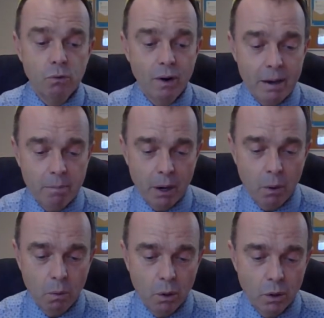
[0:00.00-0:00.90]
Rainbow
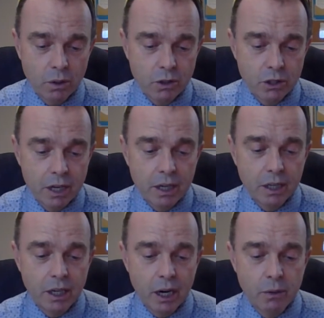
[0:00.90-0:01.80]
Awards
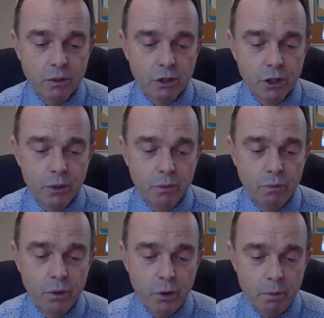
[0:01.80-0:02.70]
go to
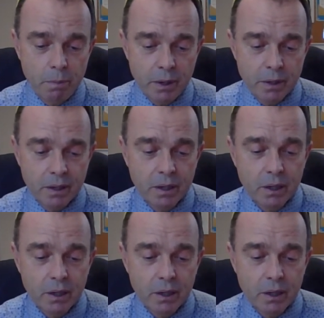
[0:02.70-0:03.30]
Reuben